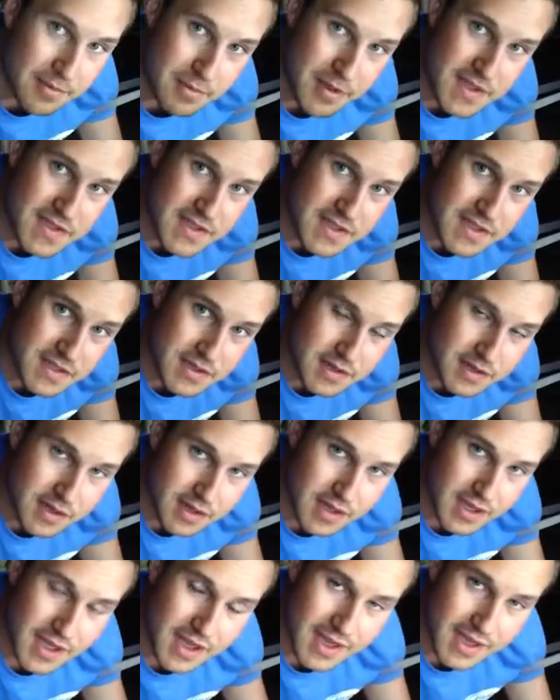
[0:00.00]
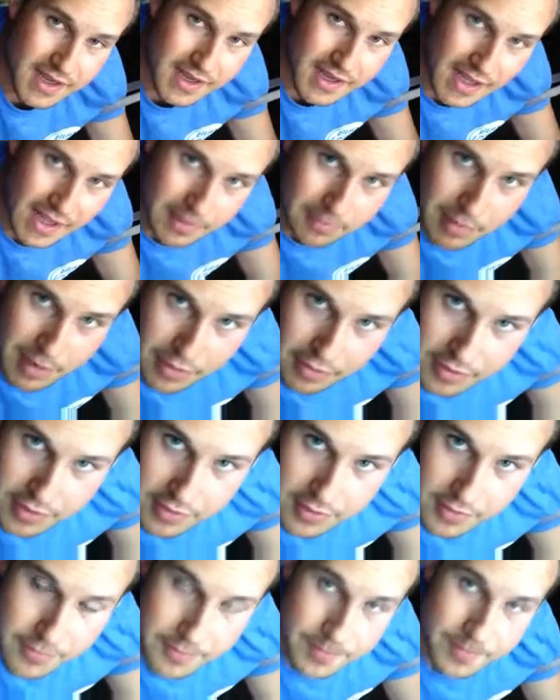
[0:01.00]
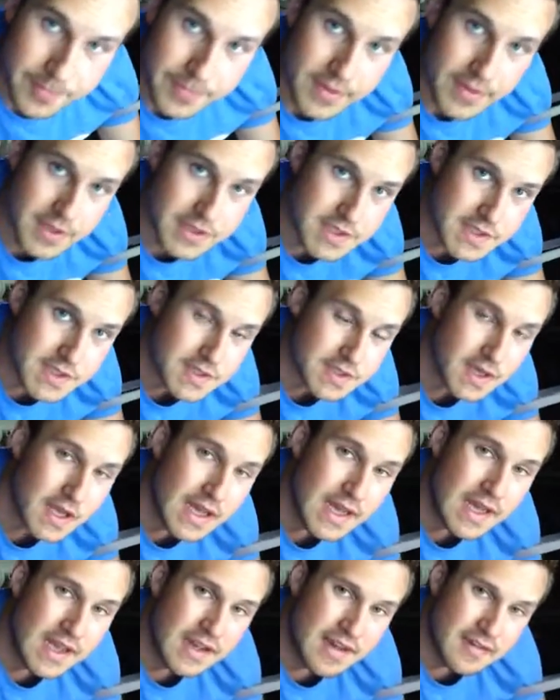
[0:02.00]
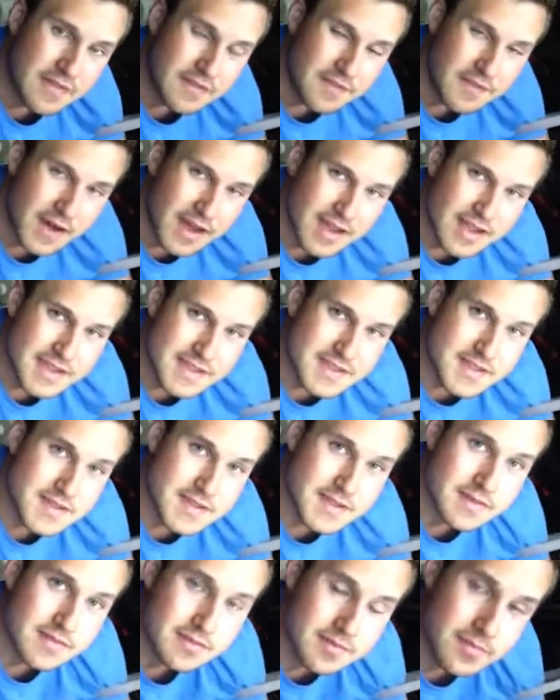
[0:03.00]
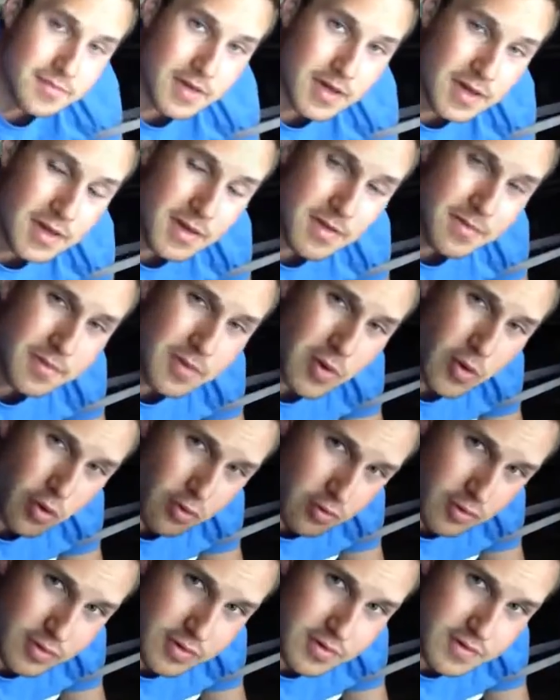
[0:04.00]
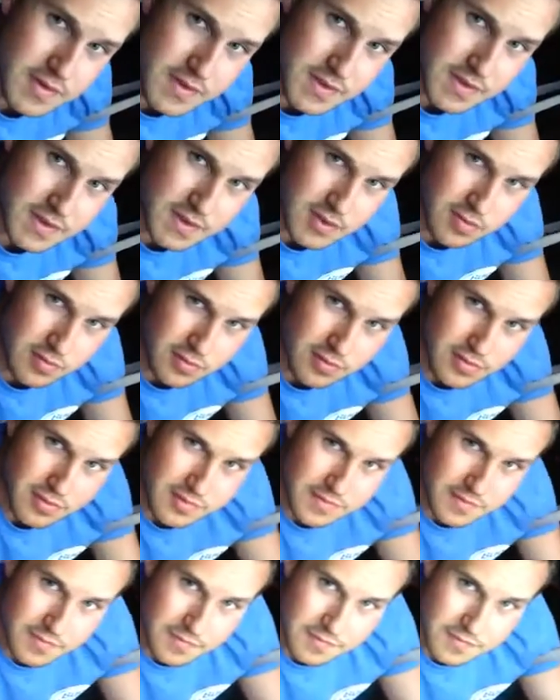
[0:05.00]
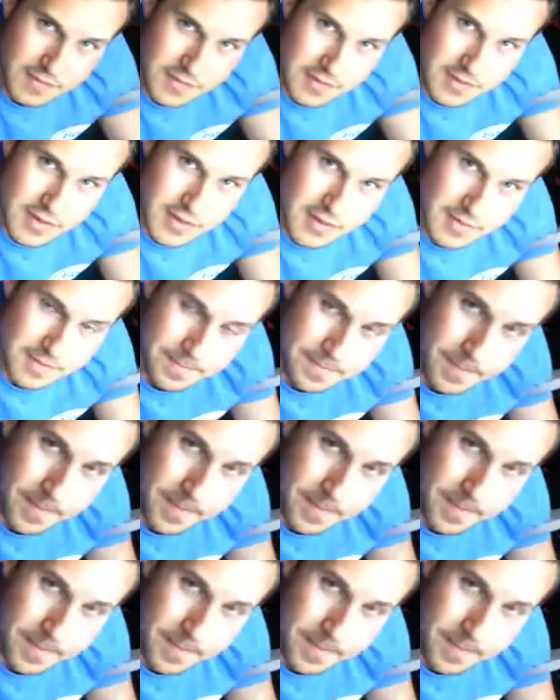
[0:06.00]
Basically, you're going to kind of camp out here and just find some corners in the shoulder if you feel it.